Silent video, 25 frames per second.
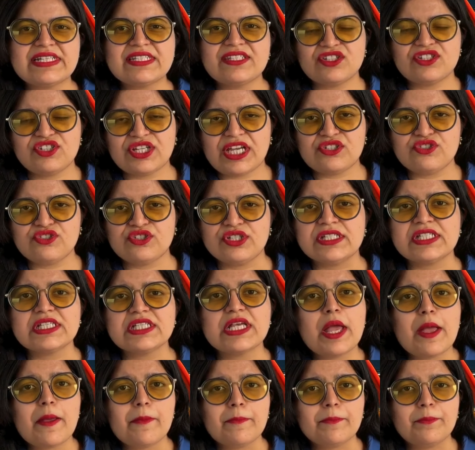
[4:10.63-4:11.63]
suggestions
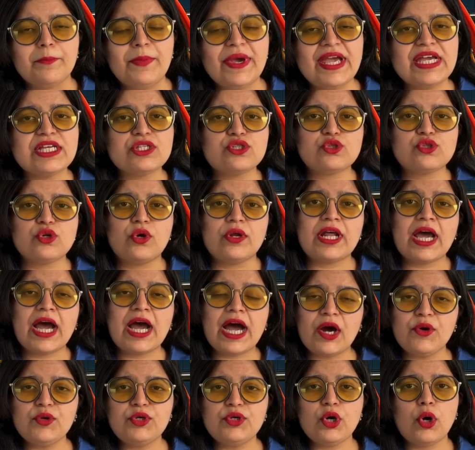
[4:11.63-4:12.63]
based on
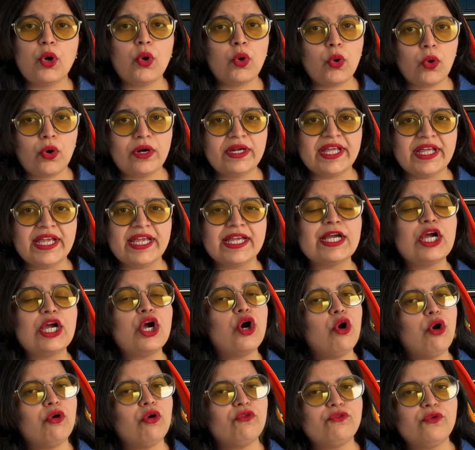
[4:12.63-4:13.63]
how you're holding
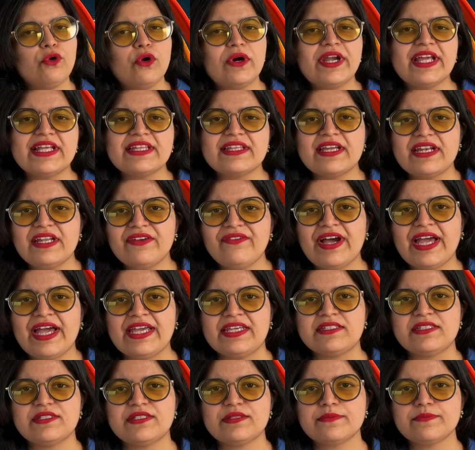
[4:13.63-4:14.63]
or folding the
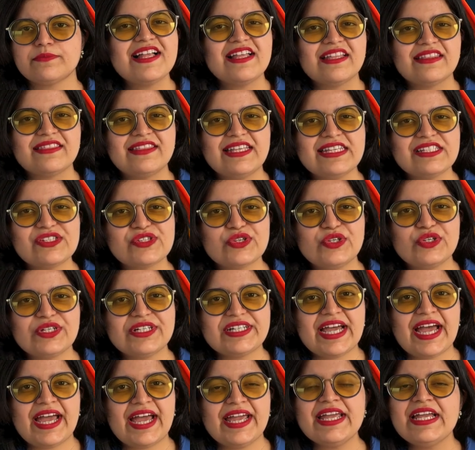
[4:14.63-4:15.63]
device. This could
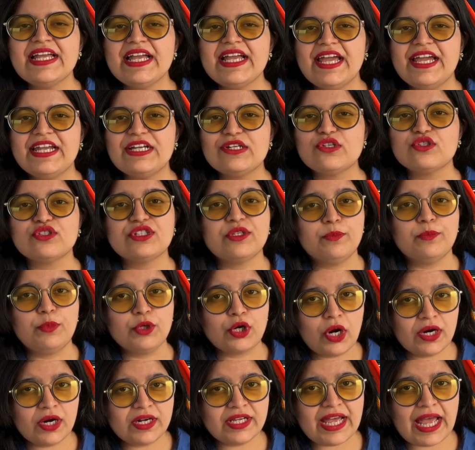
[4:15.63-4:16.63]
tie into the
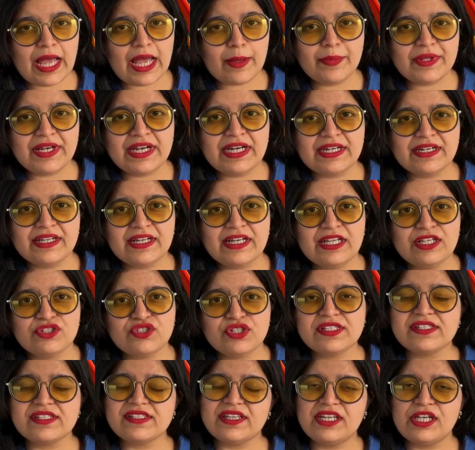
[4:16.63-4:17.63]
broader Apple
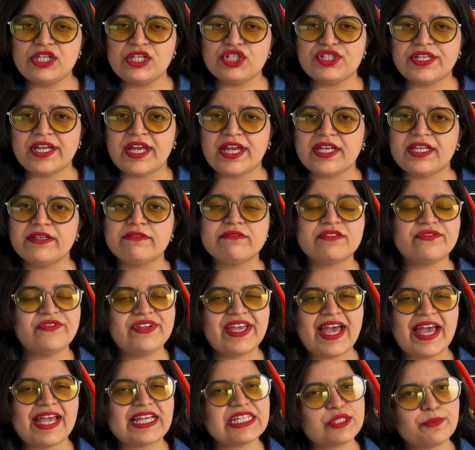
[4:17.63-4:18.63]
Intelligence initiatives we
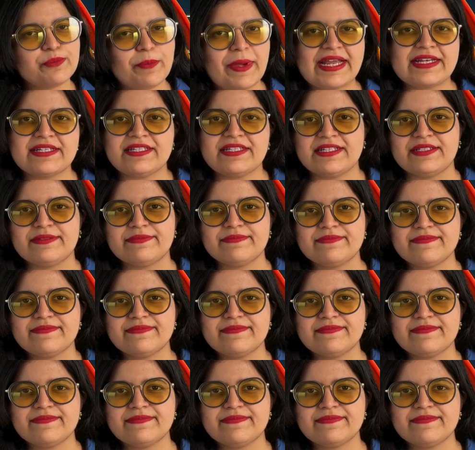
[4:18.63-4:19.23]
are expecting.